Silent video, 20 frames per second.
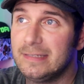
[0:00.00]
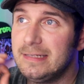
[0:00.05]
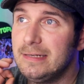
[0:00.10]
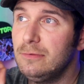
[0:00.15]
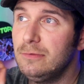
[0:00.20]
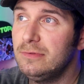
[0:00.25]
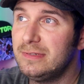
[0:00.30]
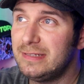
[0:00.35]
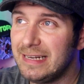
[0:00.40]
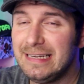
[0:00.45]

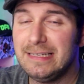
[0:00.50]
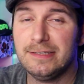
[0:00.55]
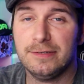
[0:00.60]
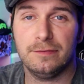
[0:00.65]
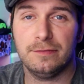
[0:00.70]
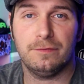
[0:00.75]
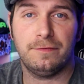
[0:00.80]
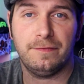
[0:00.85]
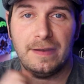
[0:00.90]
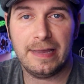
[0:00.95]
Still
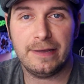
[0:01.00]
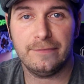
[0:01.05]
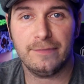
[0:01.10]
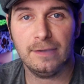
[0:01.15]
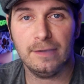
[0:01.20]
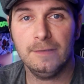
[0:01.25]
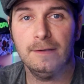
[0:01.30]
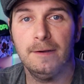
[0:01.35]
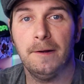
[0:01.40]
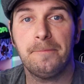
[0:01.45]
decent
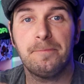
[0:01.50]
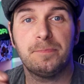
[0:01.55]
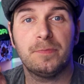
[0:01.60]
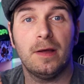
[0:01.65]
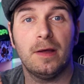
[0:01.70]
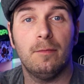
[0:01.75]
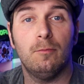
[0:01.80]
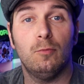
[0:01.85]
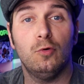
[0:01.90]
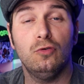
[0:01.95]
flavour.
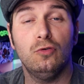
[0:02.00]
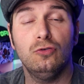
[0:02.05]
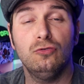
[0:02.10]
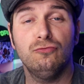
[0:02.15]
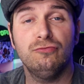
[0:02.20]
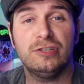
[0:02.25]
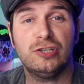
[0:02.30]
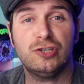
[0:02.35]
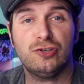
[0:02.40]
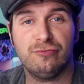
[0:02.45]
More
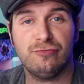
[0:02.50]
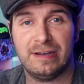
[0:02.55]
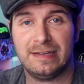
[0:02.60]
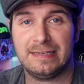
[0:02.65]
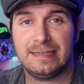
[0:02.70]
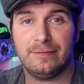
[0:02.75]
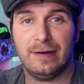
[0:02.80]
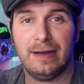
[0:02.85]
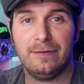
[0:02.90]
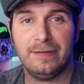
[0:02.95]

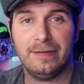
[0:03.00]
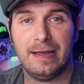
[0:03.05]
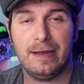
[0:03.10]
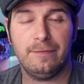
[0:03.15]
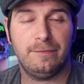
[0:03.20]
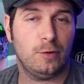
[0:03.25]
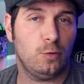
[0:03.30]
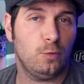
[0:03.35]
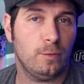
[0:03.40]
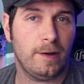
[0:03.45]
restrictive. I have the
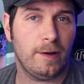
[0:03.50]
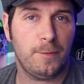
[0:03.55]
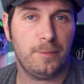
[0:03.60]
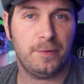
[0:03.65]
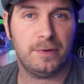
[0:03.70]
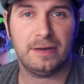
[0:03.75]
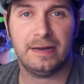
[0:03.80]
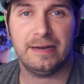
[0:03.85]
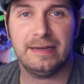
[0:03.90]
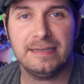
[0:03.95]
airflow all the way
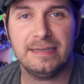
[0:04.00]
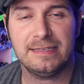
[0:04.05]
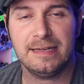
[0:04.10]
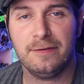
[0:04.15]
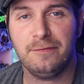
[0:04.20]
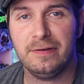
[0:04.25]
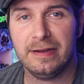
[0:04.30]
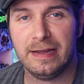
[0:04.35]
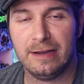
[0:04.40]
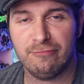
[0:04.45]
open, and there's
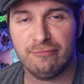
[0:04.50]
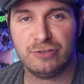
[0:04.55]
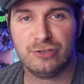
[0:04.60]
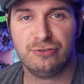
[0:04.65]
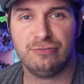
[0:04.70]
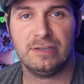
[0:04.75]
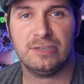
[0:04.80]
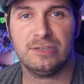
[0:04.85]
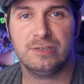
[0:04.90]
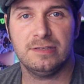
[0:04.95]
definitely a
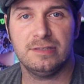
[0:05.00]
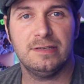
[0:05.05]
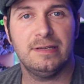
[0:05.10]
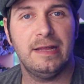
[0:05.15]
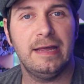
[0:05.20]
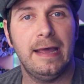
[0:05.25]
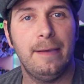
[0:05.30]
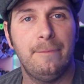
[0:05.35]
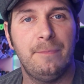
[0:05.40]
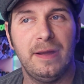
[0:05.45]
restriction
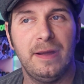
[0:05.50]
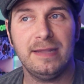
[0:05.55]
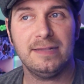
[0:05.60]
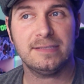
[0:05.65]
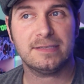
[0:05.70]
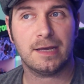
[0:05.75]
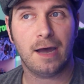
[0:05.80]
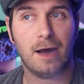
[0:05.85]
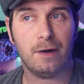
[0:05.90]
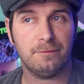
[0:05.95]
there, but
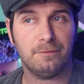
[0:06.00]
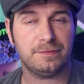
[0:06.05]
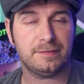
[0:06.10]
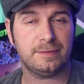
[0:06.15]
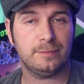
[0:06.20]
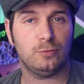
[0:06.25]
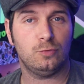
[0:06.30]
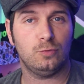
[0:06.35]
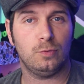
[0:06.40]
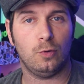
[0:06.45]
it's
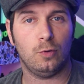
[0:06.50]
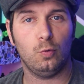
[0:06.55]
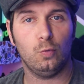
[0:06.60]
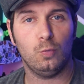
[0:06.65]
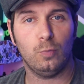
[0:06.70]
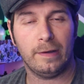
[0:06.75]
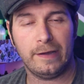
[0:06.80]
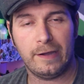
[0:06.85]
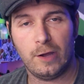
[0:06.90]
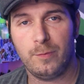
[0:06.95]
comfortable all
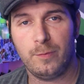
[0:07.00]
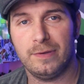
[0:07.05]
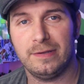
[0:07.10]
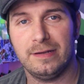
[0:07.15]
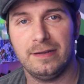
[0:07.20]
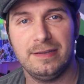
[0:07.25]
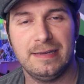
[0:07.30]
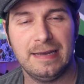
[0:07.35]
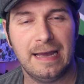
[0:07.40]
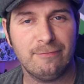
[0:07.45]
the way open.
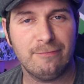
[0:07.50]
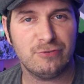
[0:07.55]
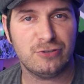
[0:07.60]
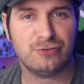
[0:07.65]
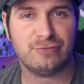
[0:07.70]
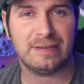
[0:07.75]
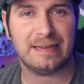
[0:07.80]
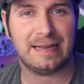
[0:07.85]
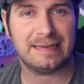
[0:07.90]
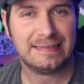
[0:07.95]
Now you can
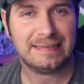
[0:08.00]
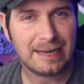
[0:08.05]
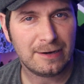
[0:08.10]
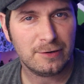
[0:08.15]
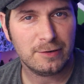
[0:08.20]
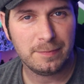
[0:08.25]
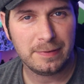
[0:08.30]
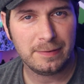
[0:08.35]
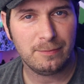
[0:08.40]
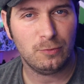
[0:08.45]
restrict that
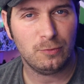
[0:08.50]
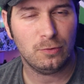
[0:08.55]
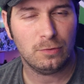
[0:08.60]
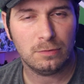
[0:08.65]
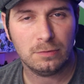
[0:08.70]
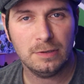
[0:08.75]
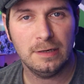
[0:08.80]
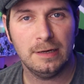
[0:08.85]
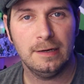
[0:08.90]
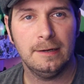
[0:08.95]
down a bit
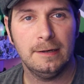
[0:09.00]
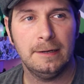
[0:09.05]
more.